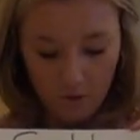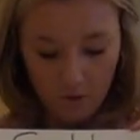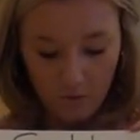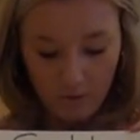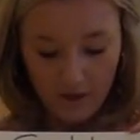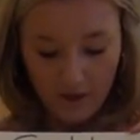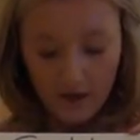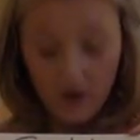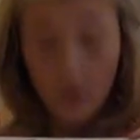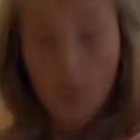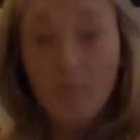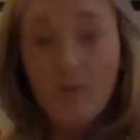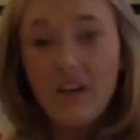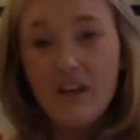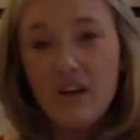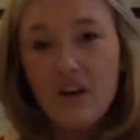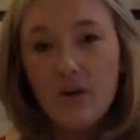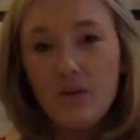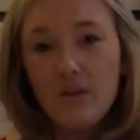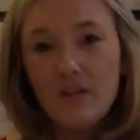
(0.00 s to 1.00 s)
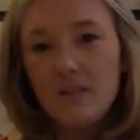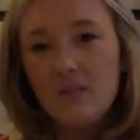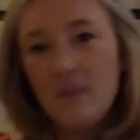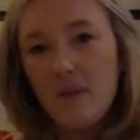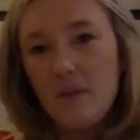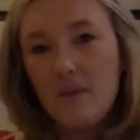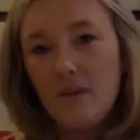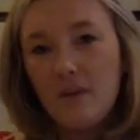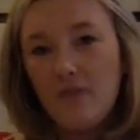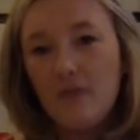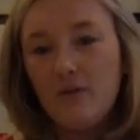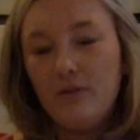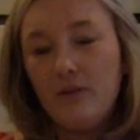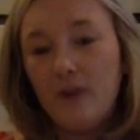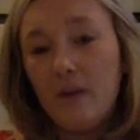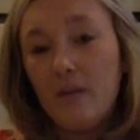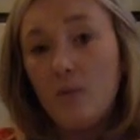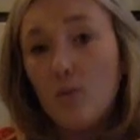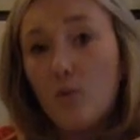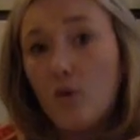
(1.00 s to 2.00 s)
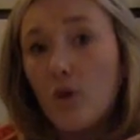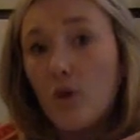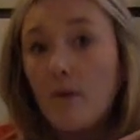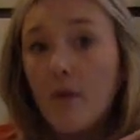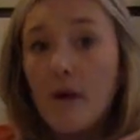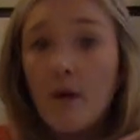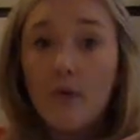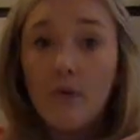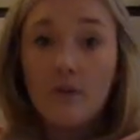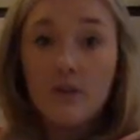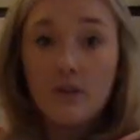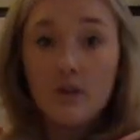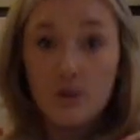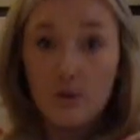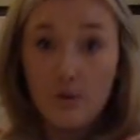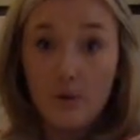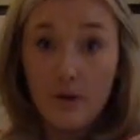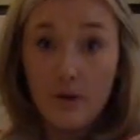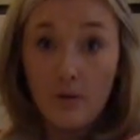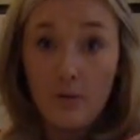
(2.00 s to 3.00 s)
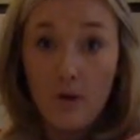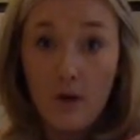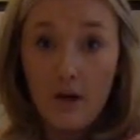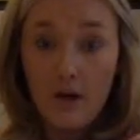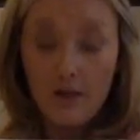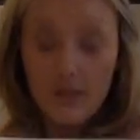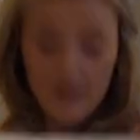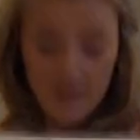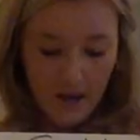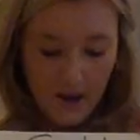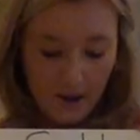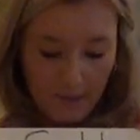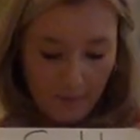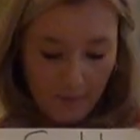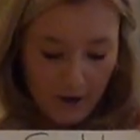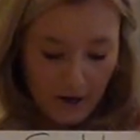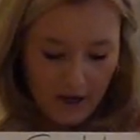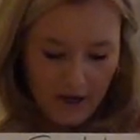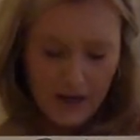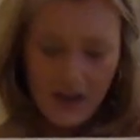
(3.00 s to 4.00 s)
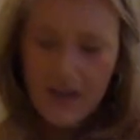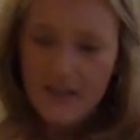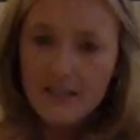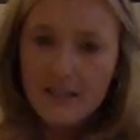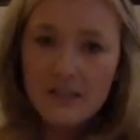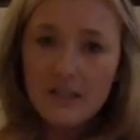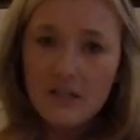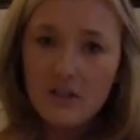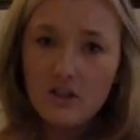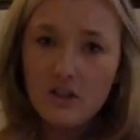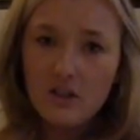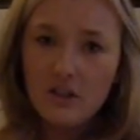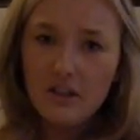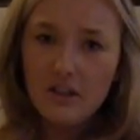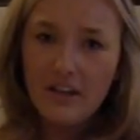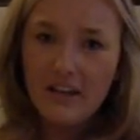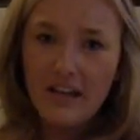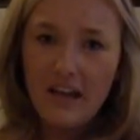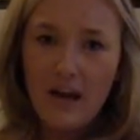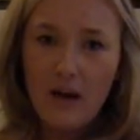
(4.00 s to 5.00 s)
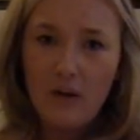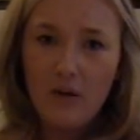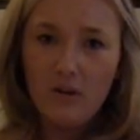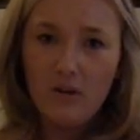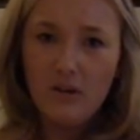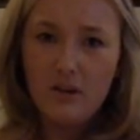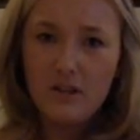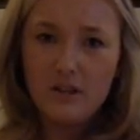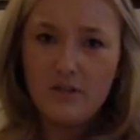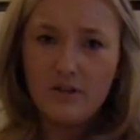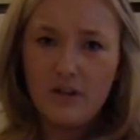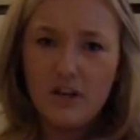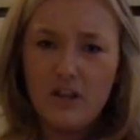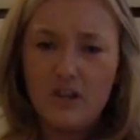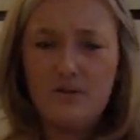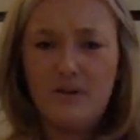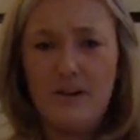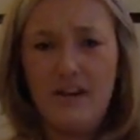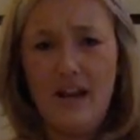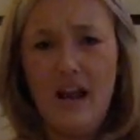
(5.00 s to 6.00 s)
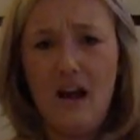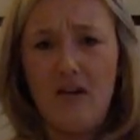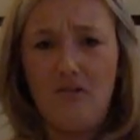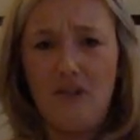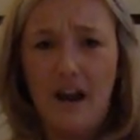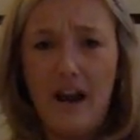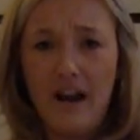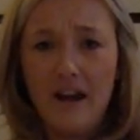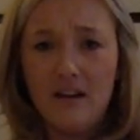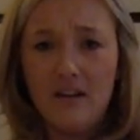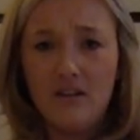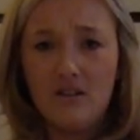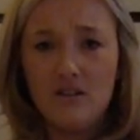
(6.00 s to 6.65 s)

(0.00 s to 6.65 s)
We know this maybe if we read more about what the story was, but it doesn't look like how it looks for us right now, right?